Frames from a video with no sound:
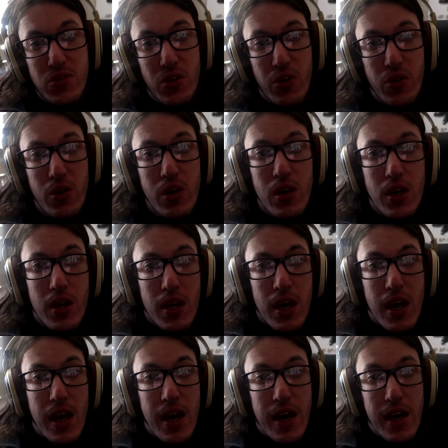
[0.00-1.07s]
So
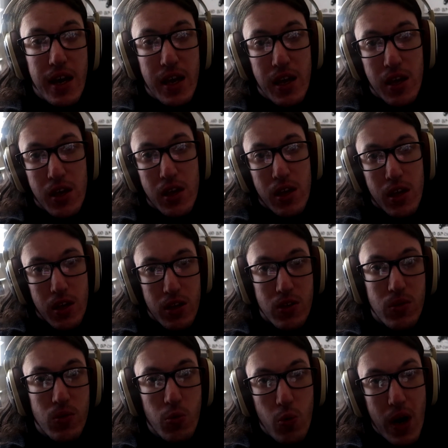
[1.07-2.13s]
I
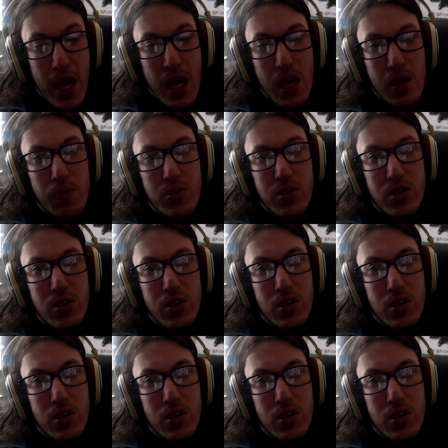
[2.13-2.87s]
grabbed